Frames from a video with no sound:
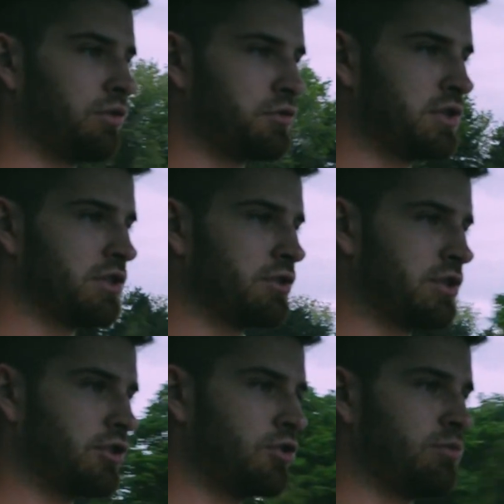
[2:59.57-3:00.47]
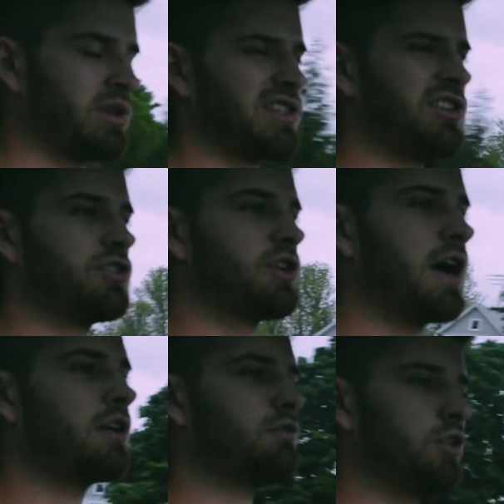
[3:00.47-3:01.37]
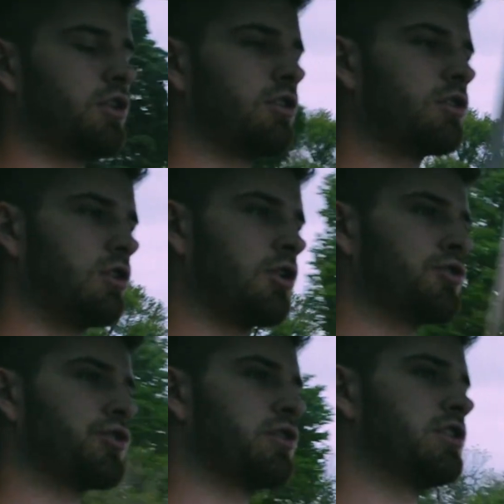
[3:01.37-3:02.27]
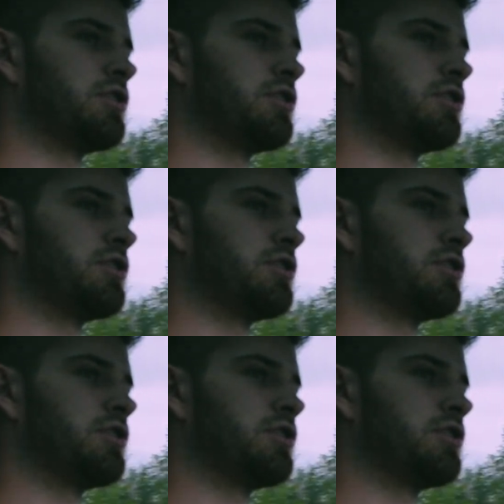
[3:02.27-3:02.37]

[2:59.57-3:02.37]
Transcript: 3 Series Coupe until you kind of look a little closer and